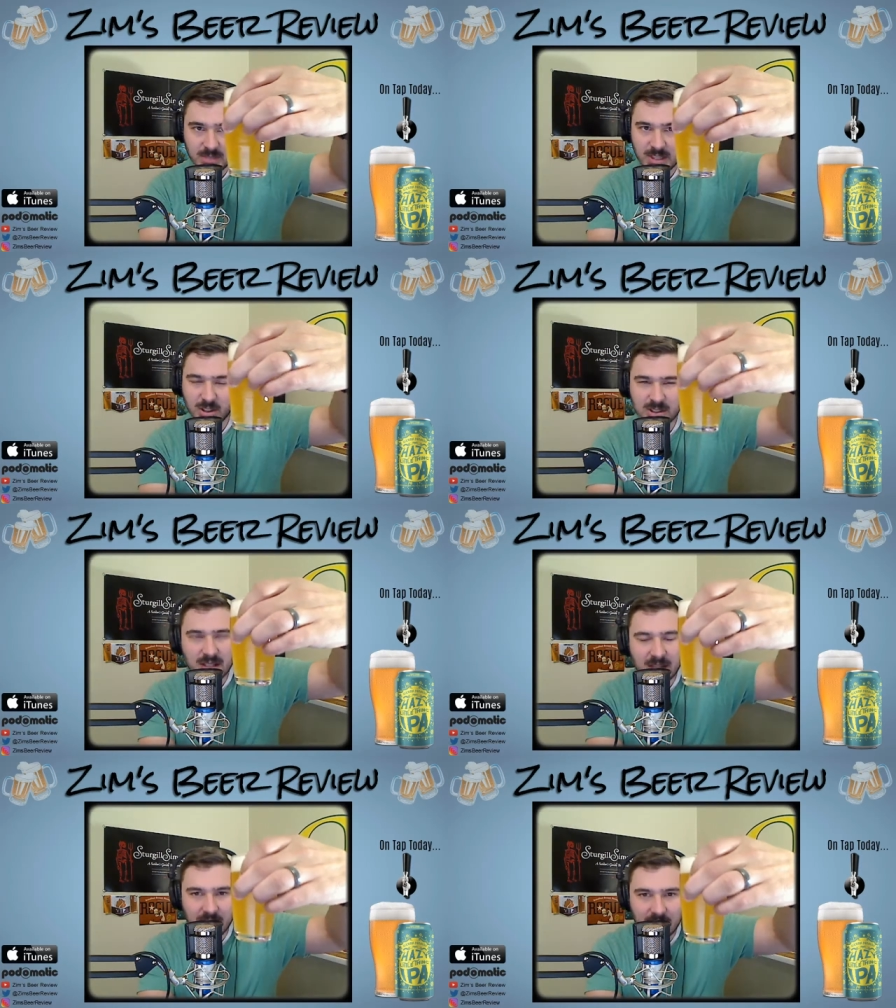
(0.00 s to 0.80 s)
looks
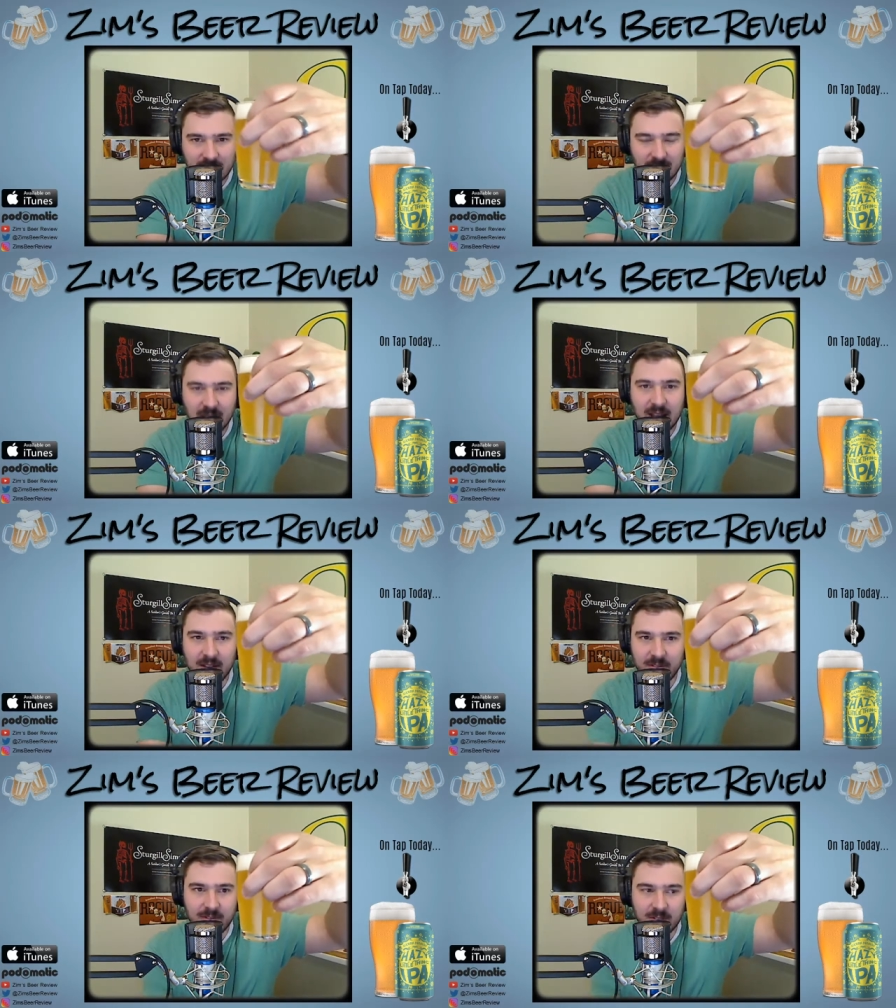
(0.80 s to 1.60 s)
like a
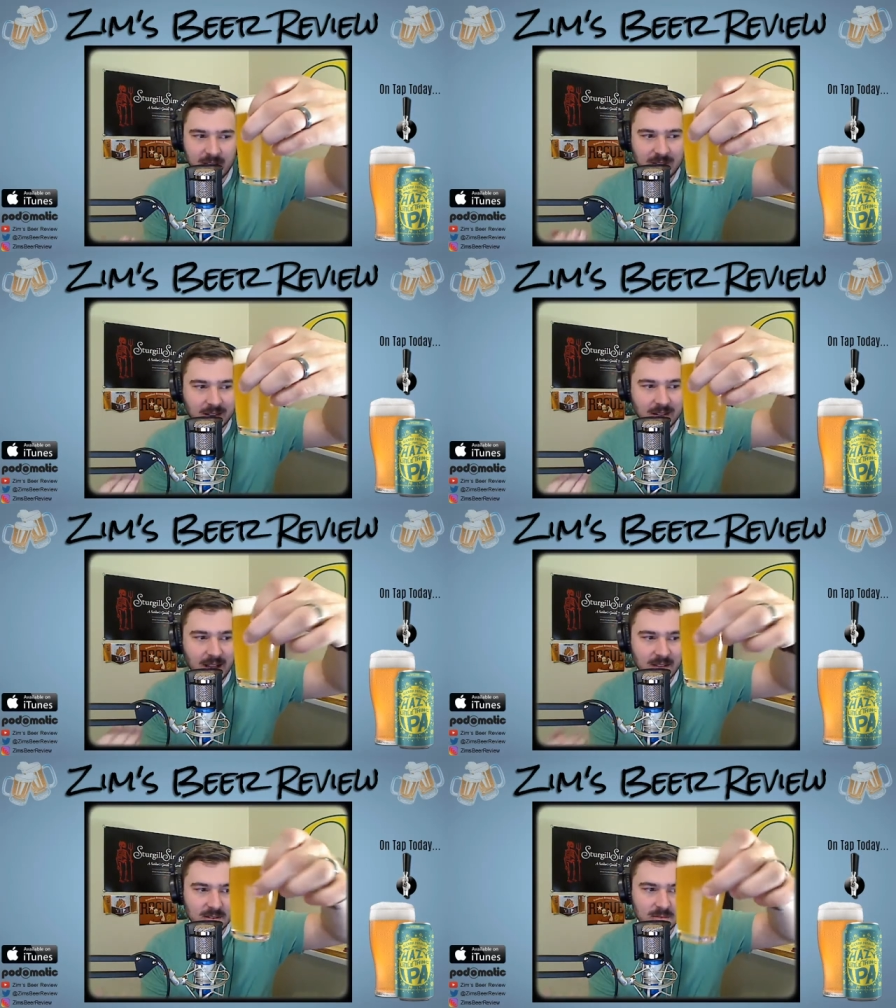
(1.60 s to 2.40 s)
hef in the
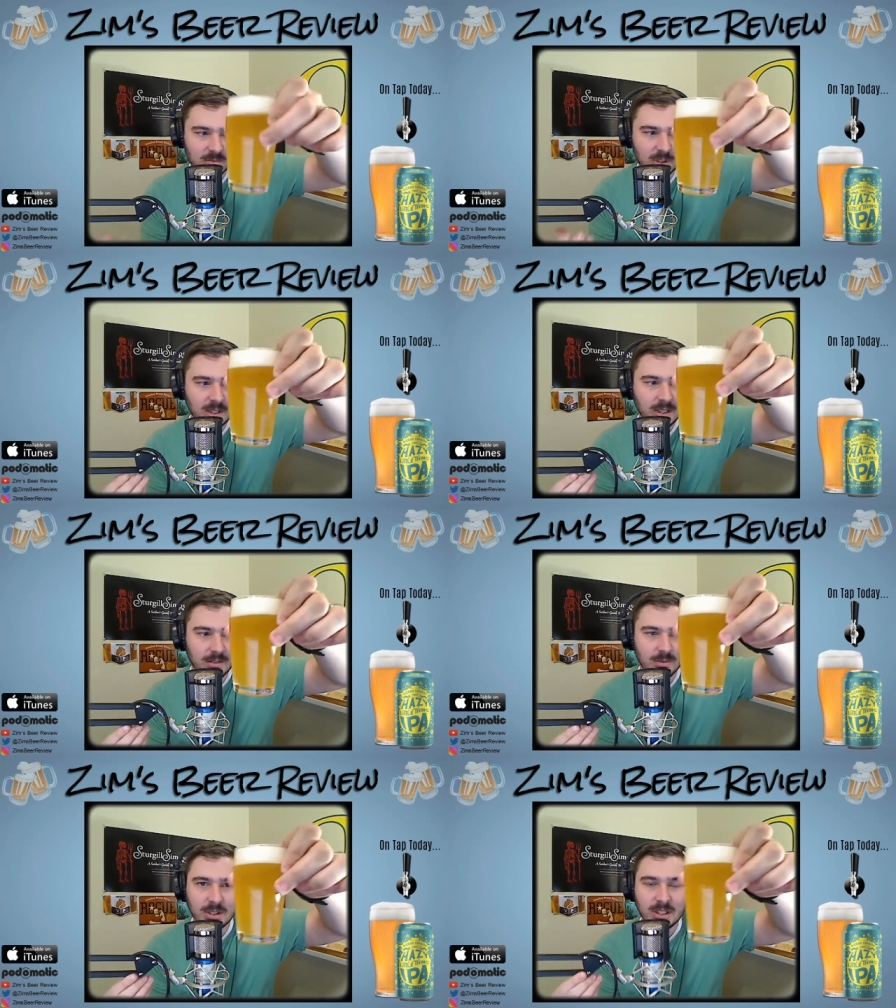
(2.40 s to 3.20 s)
glass.
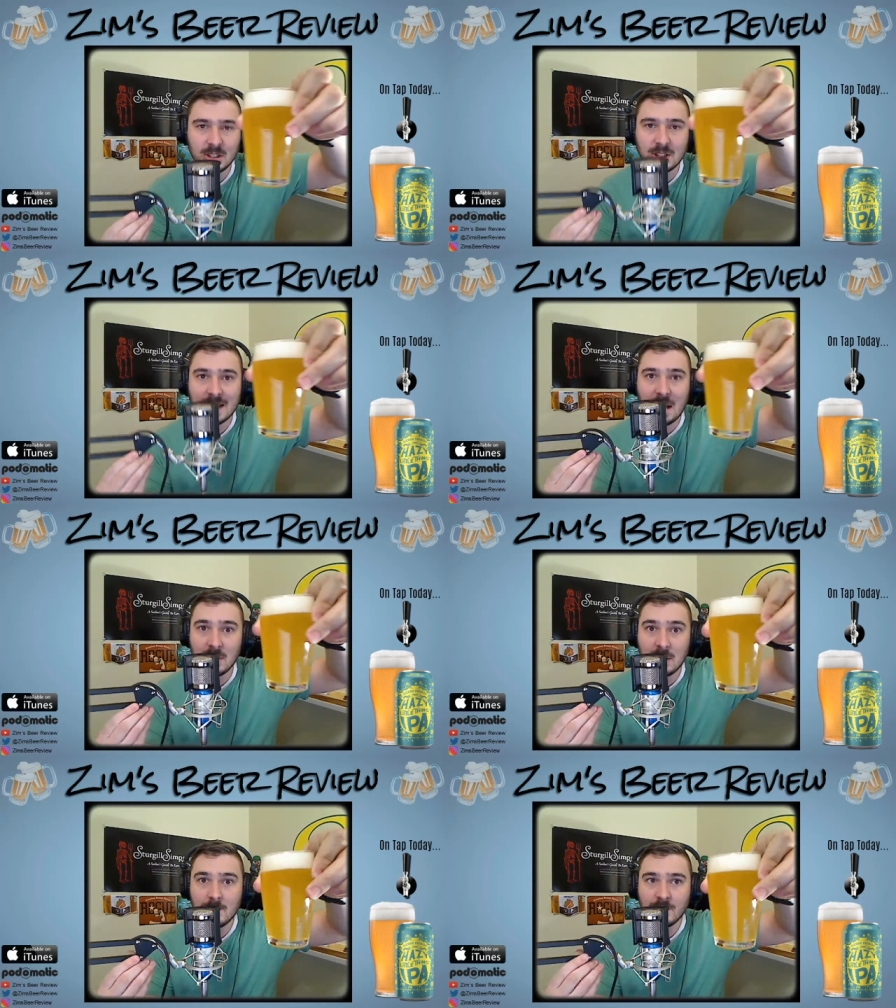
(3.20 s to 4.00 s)
Really, really
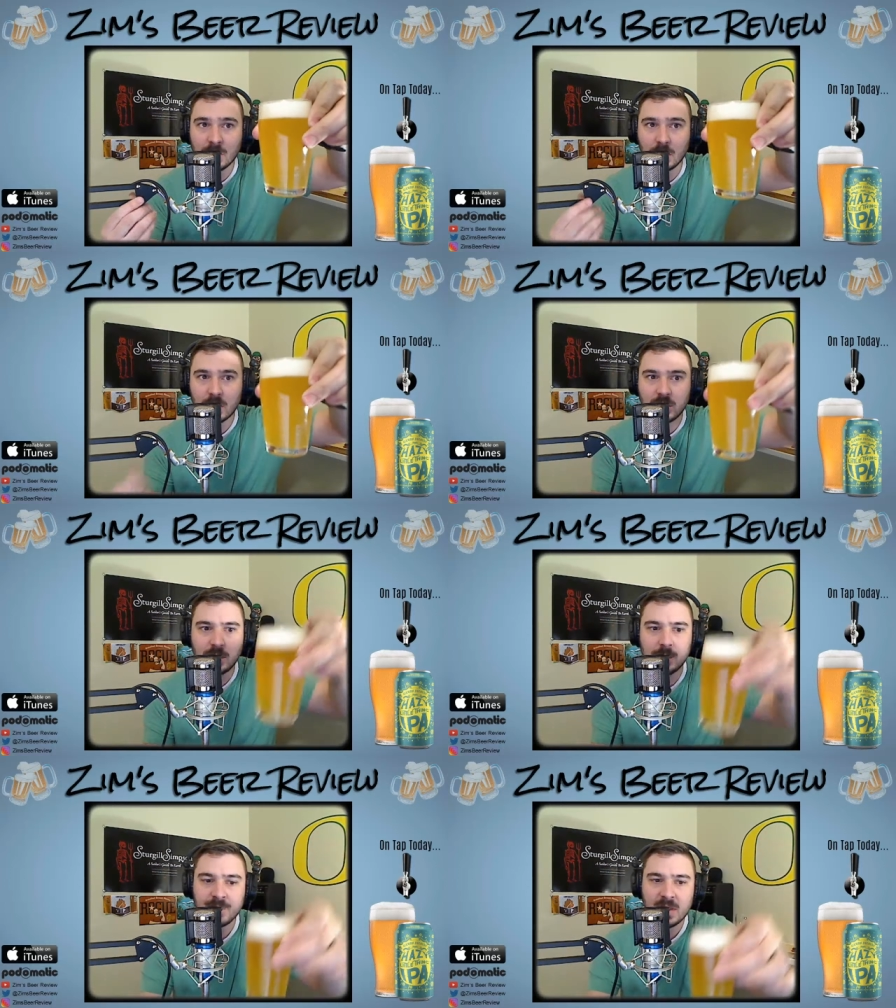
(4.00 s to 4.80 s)
cloudy look to
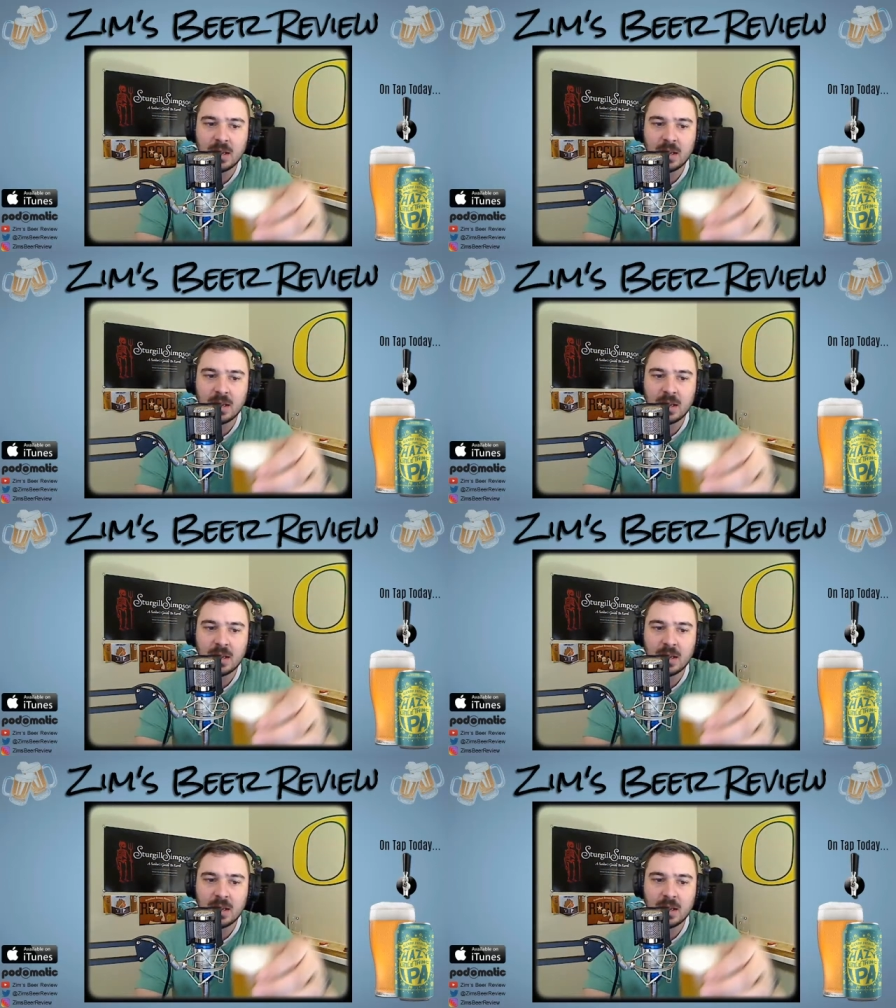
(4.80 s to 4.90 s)
it.